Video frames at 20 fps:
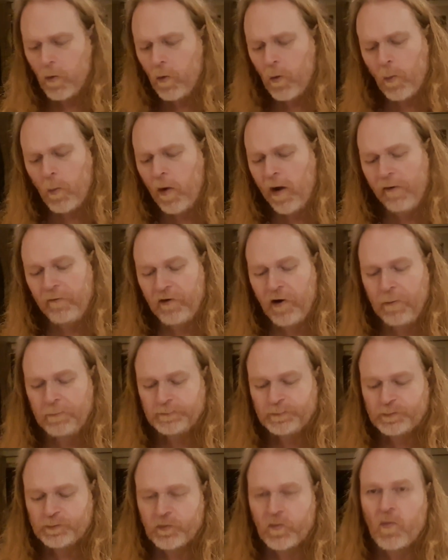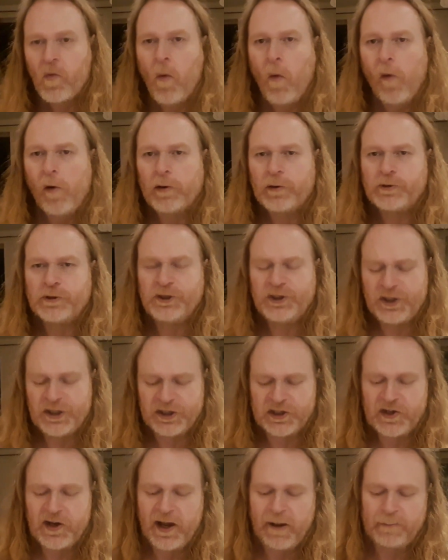or whatever. Or you
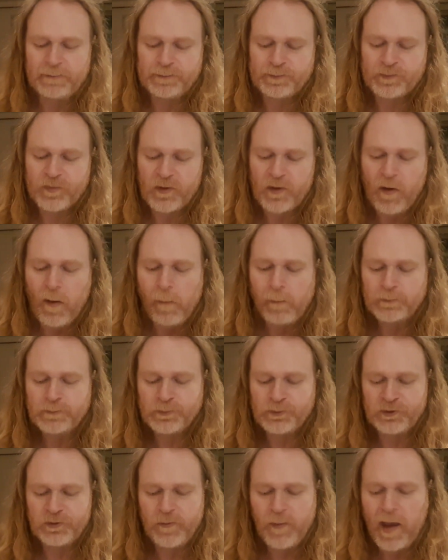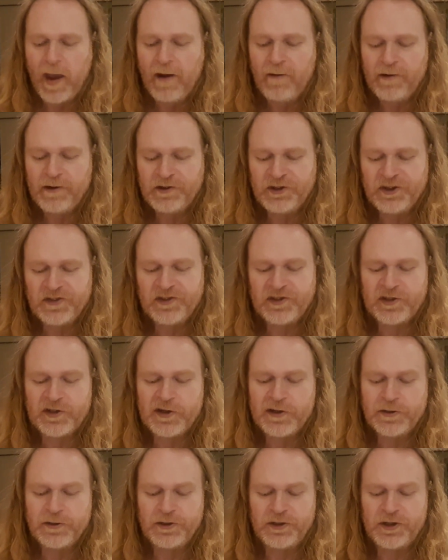just like hairy
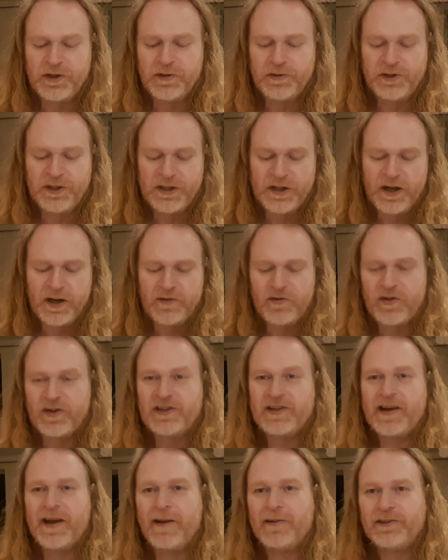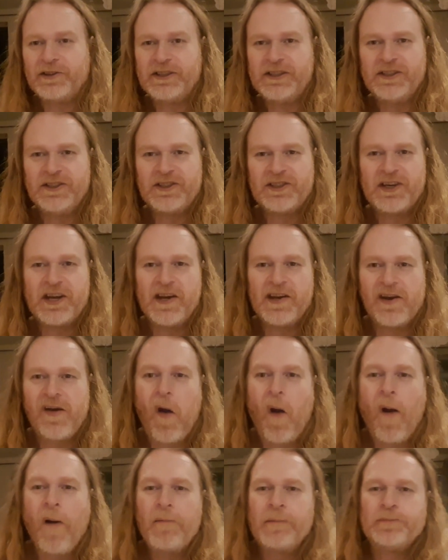ginger dudes in their dressing gowns eating
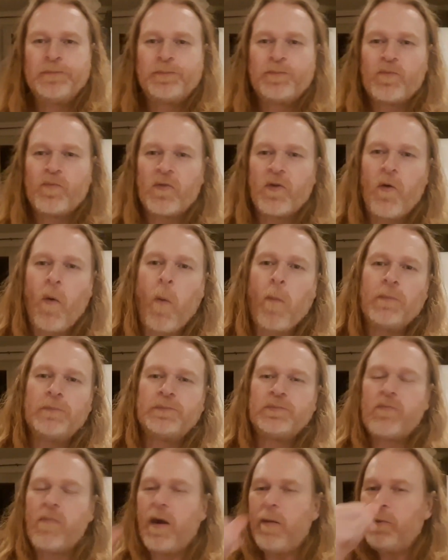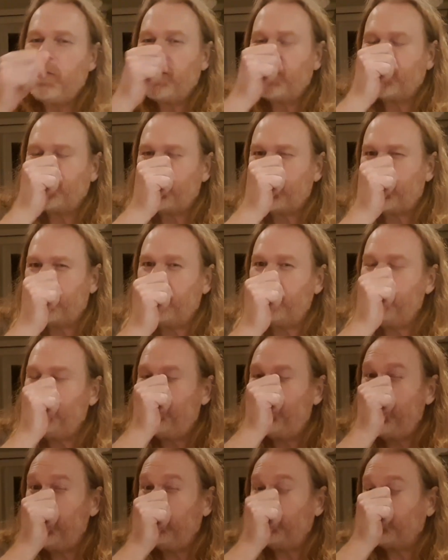steak. Maybe that's like a new
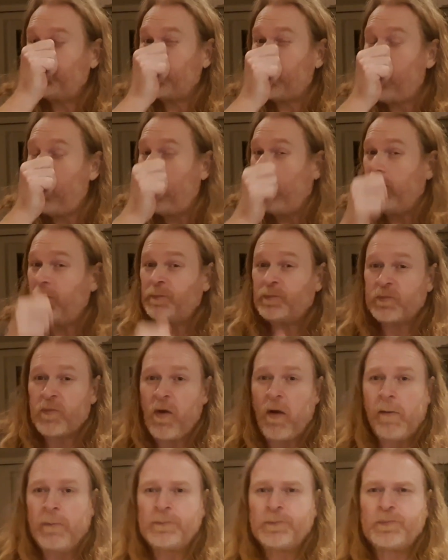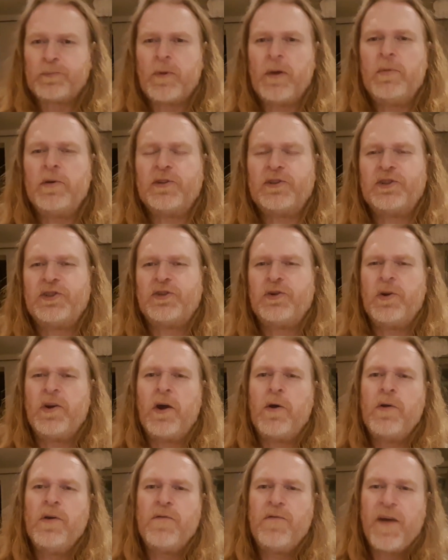thing. Maybe I should do an
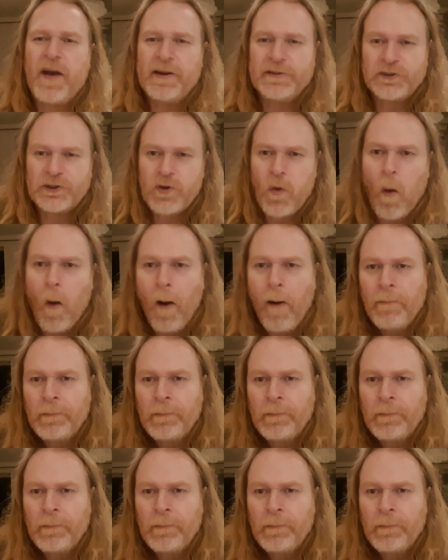OnlyFans.